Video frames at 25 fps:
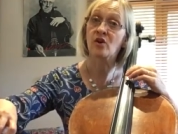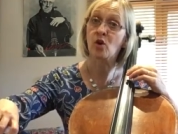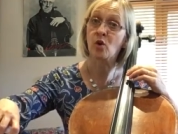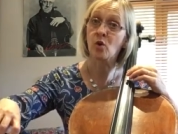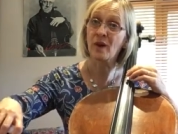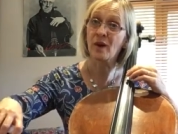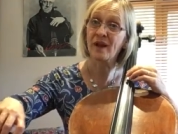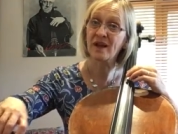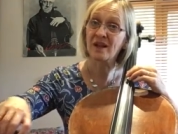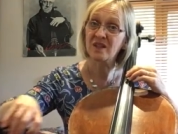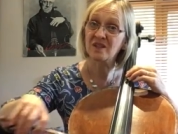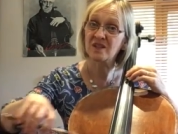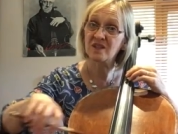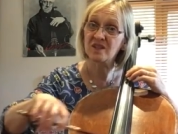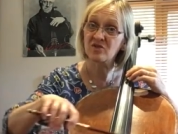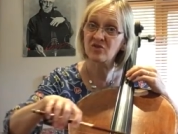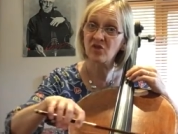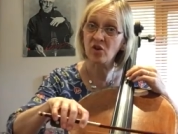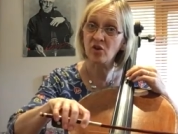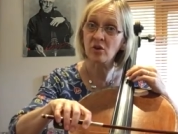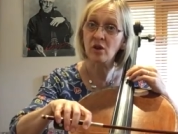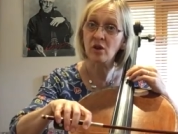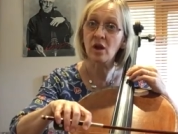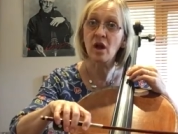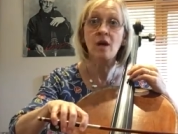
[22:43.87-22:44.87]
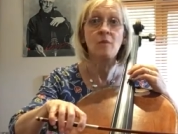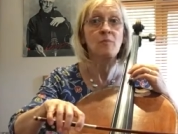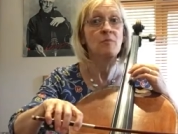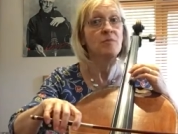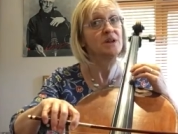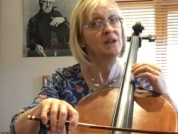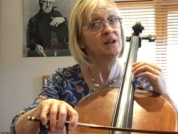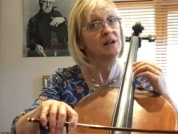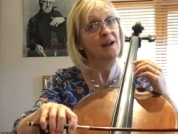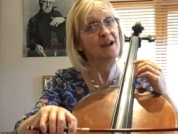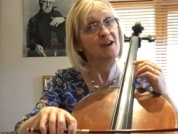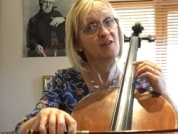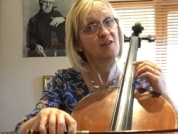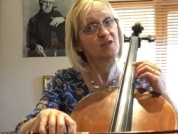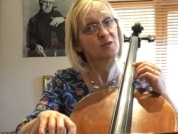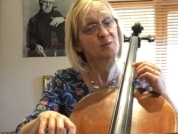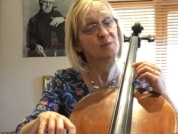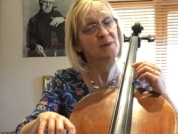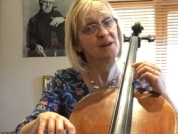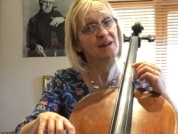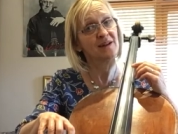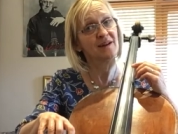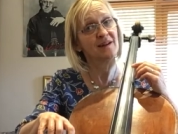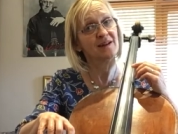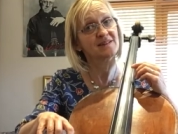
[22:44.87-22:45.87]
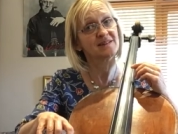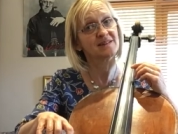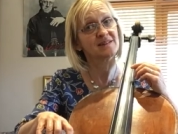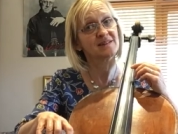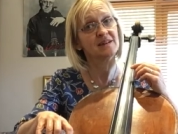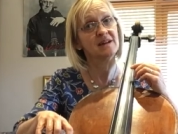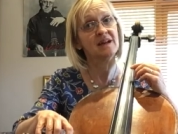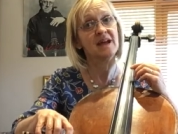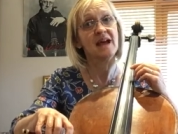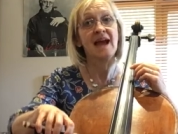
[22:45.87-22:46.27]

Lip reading: quicker stroke, but it'll have to be lighter.